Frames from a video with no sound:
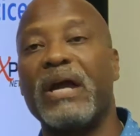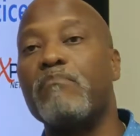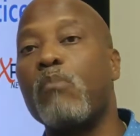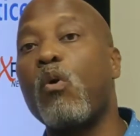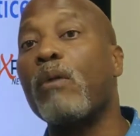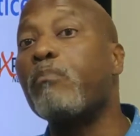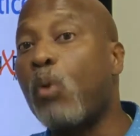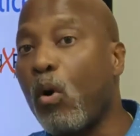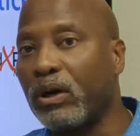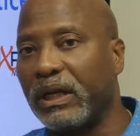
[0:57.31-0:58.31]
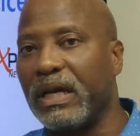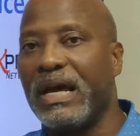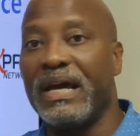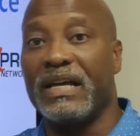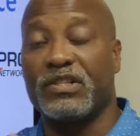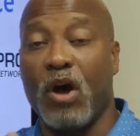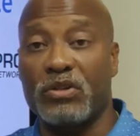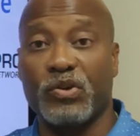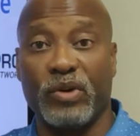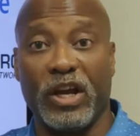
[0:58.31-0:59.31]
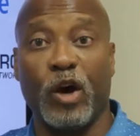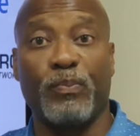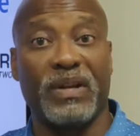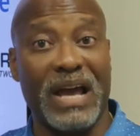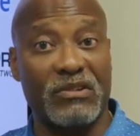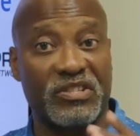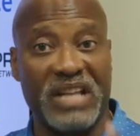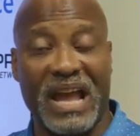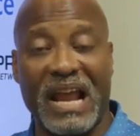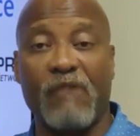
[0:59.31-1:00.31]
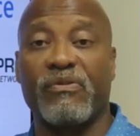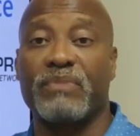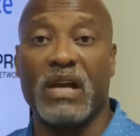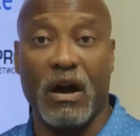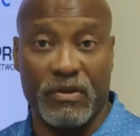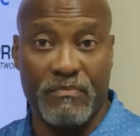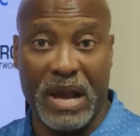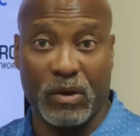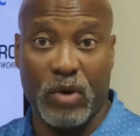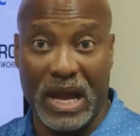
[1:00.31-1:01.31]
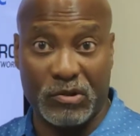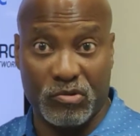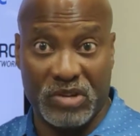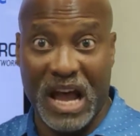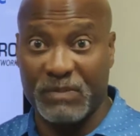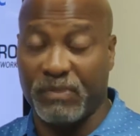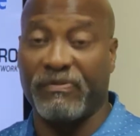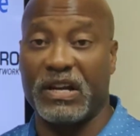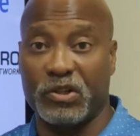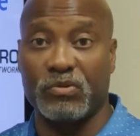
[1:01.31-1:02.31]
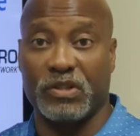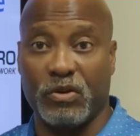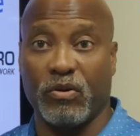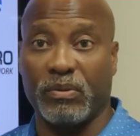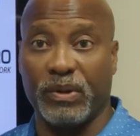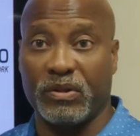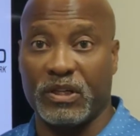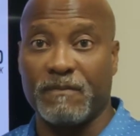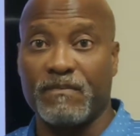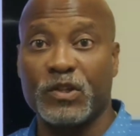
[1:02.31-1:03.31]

And more importantly, it's also going to help you now stand out from the other medical exercise professionals in your community.